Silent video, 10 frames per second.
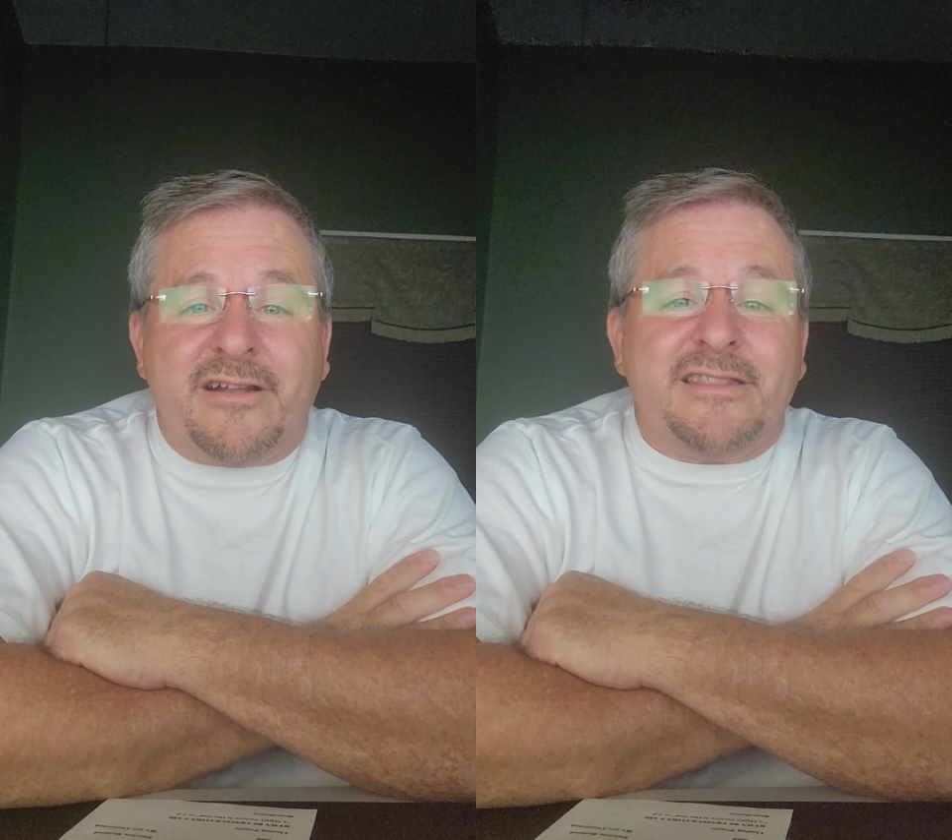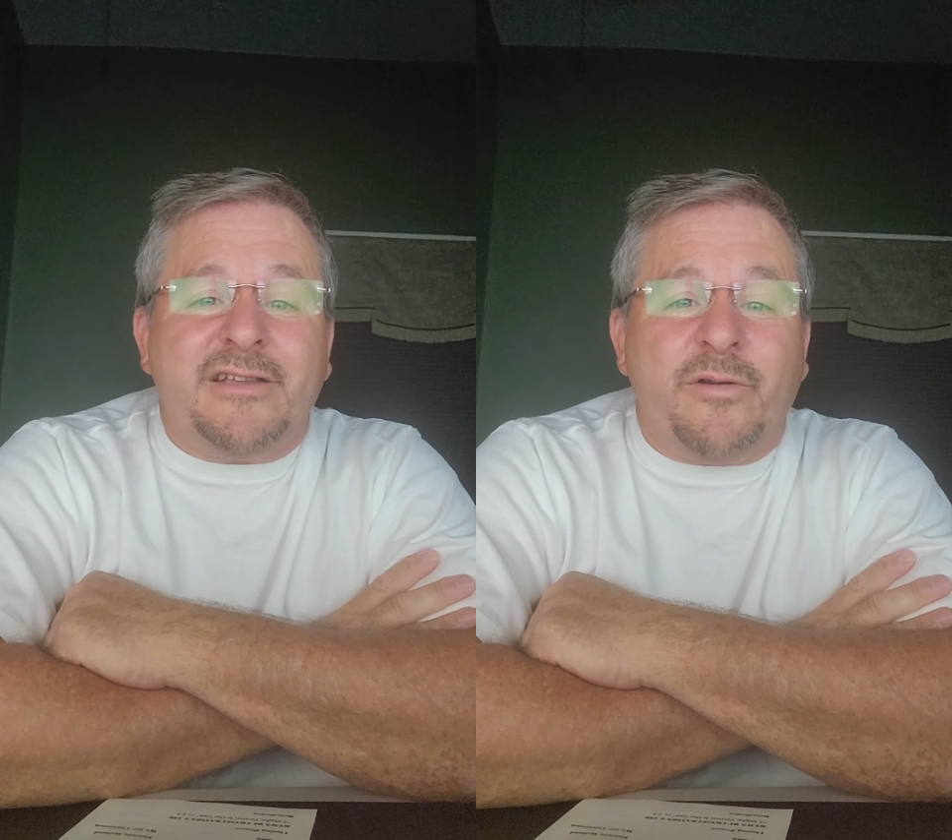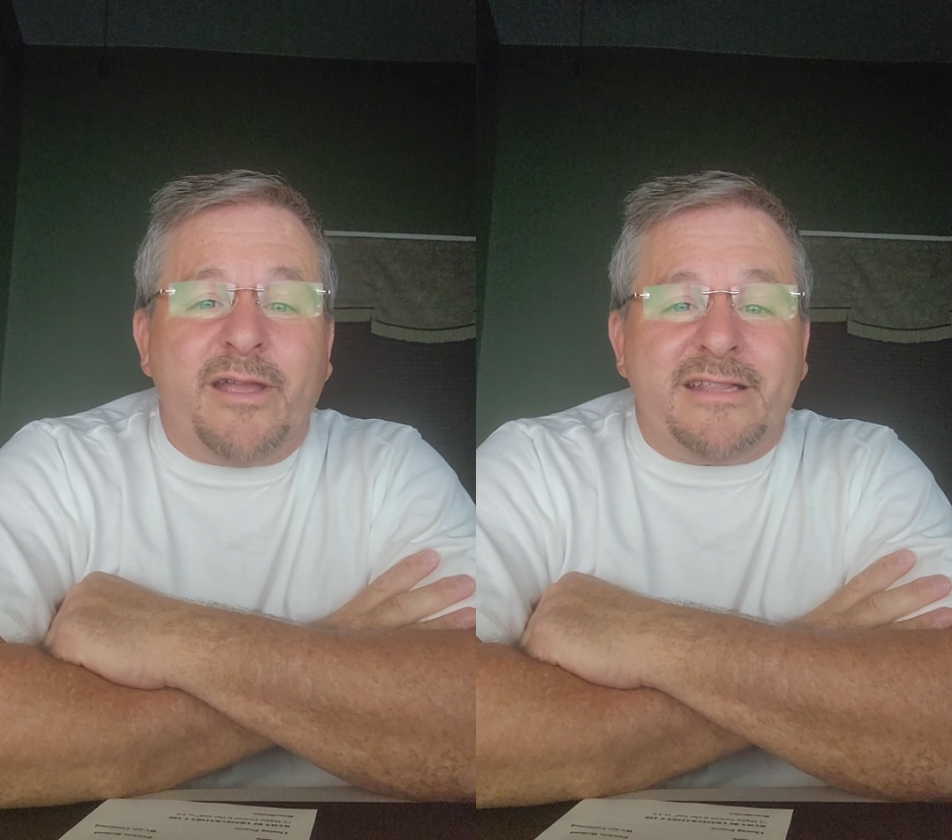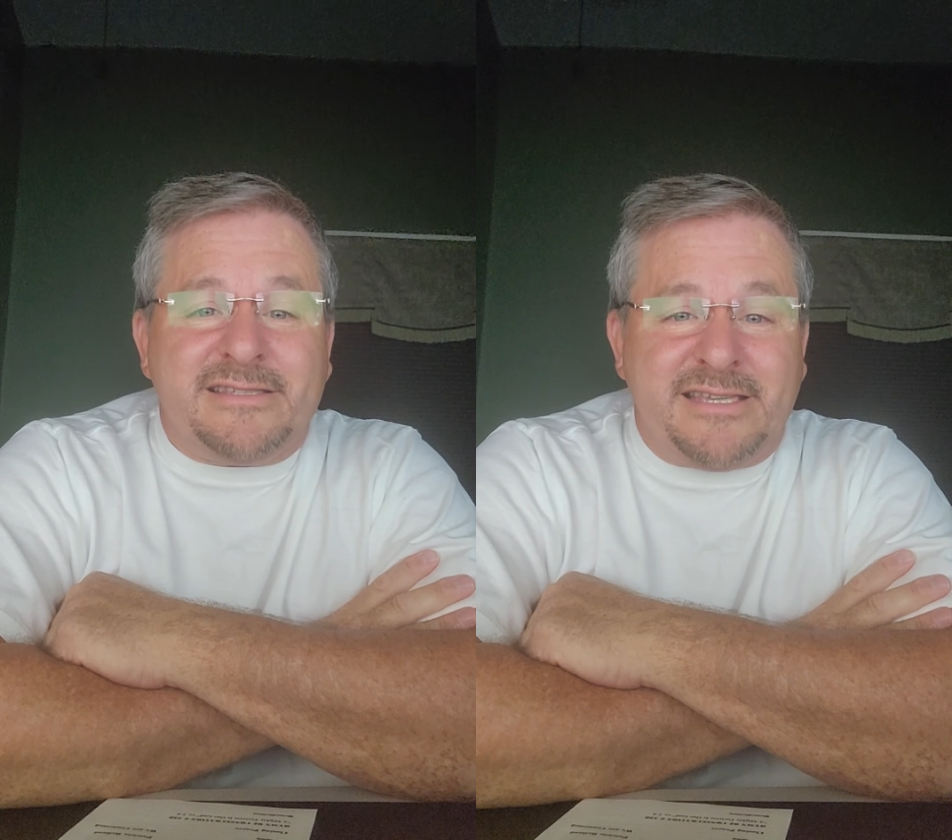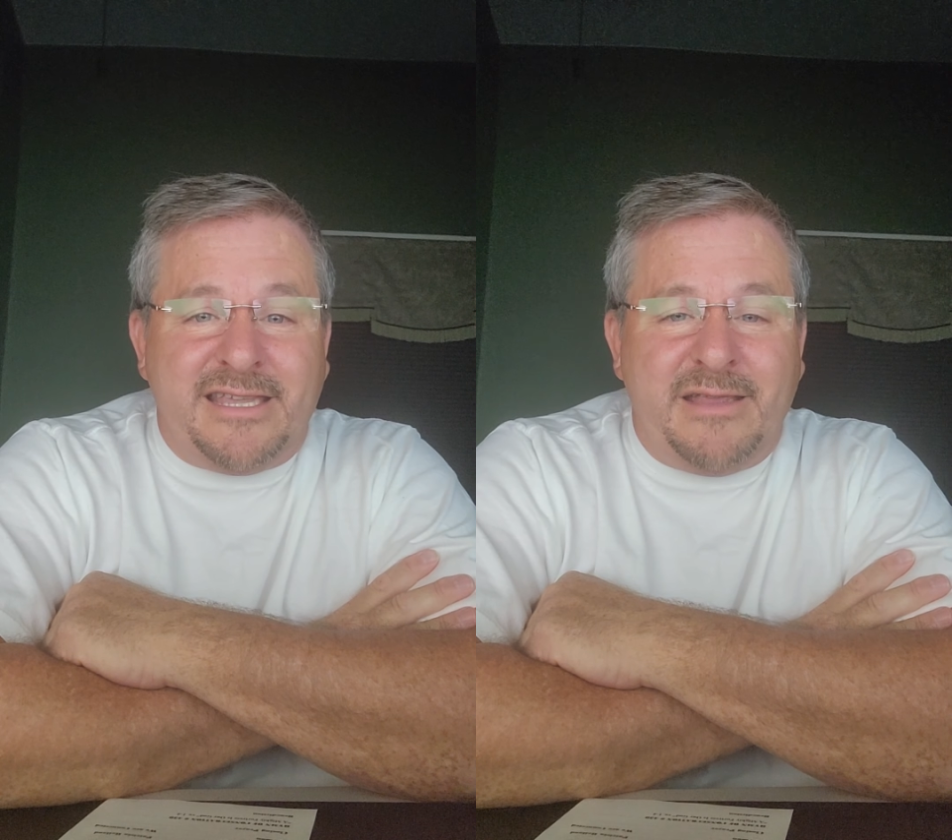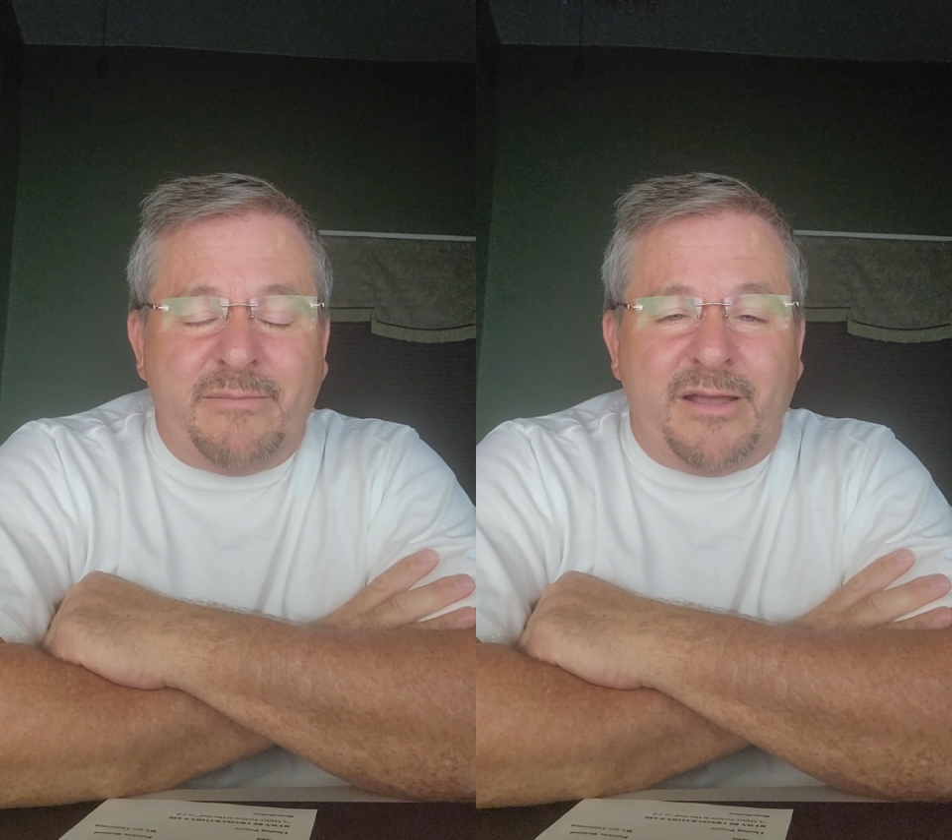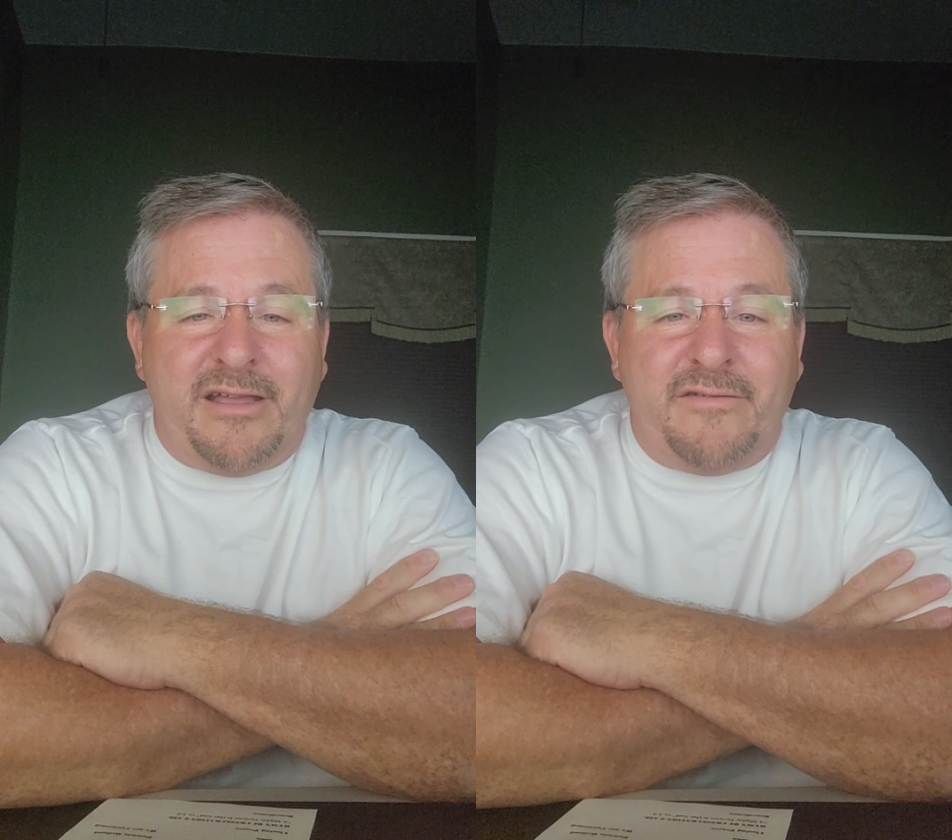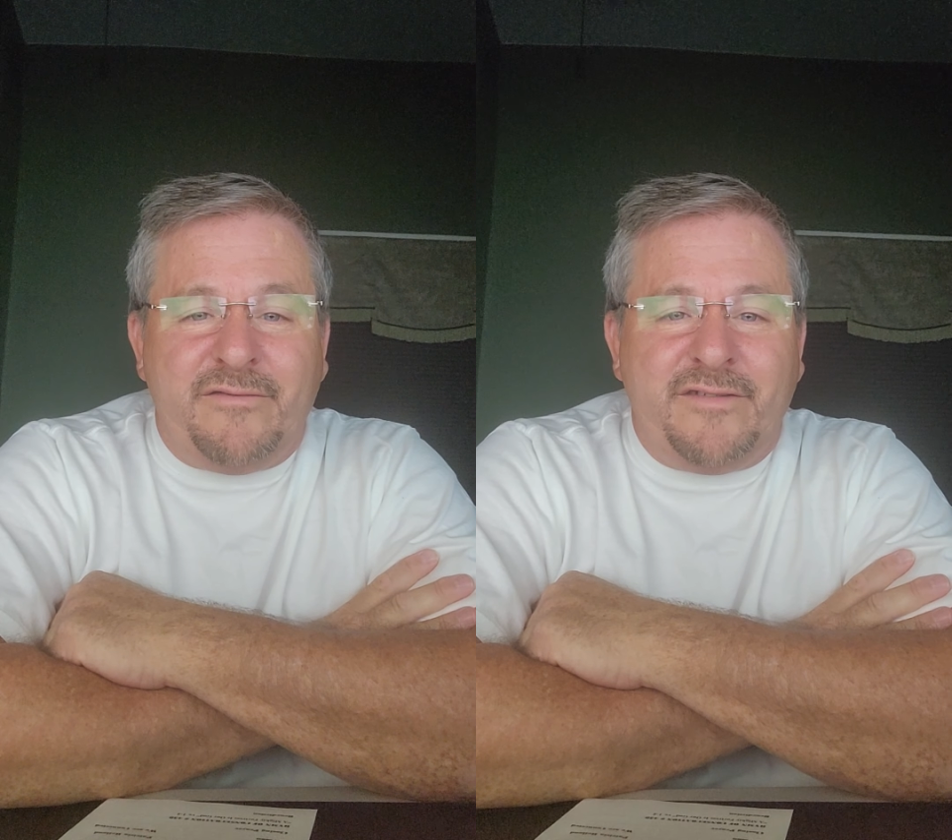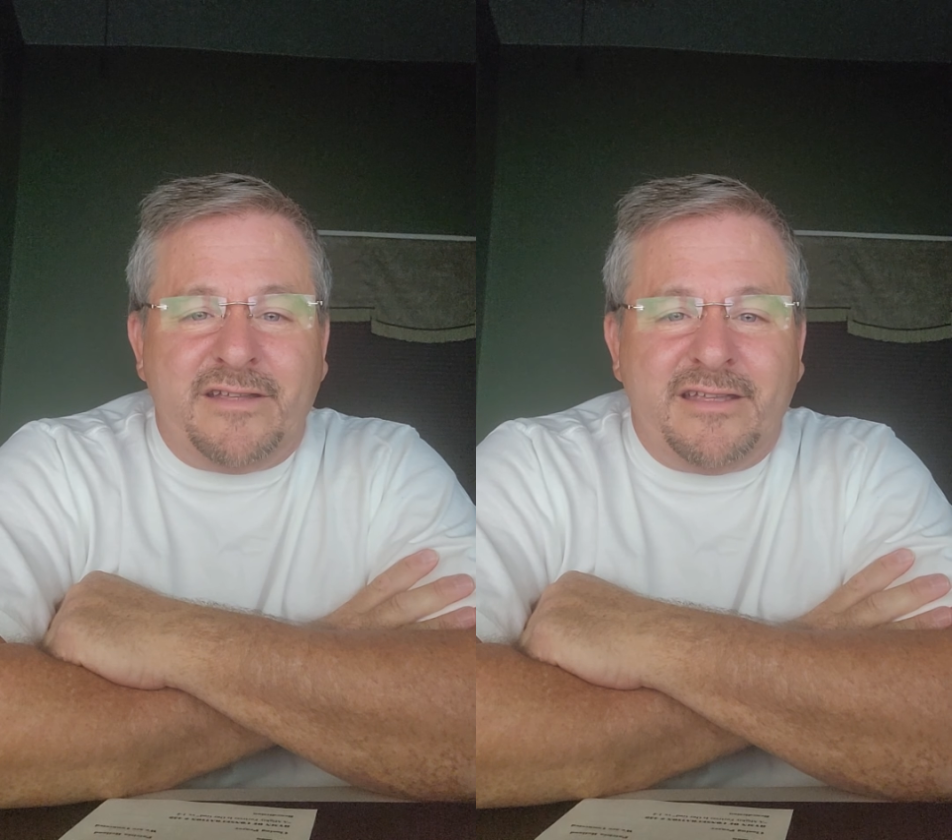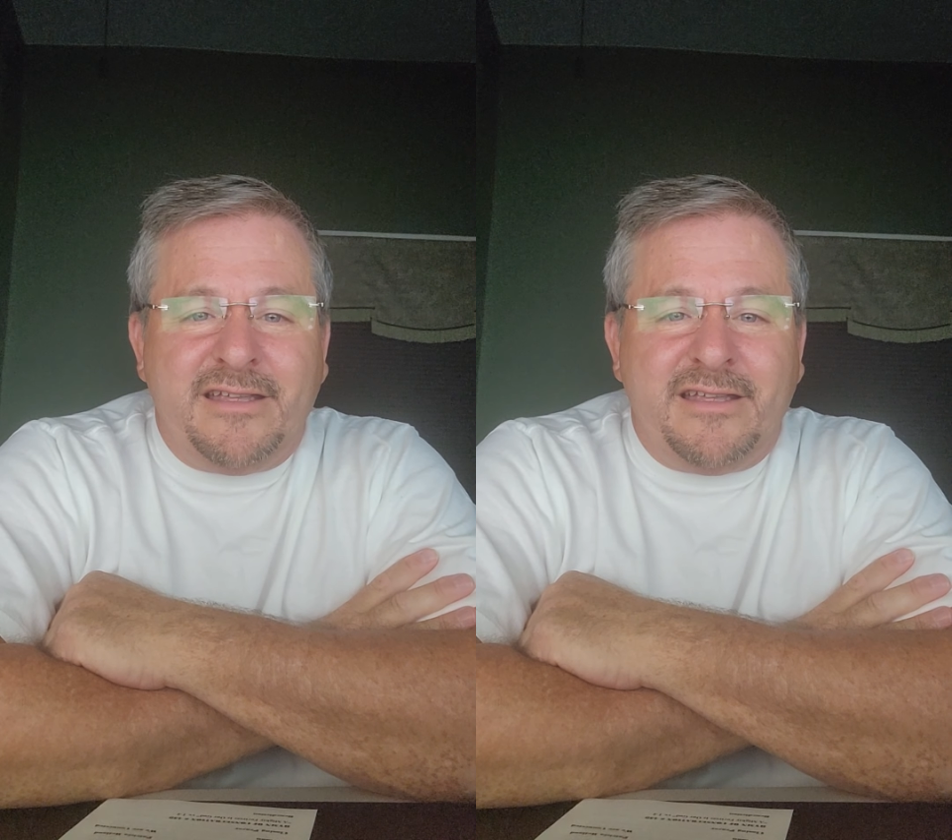on the grand scheme of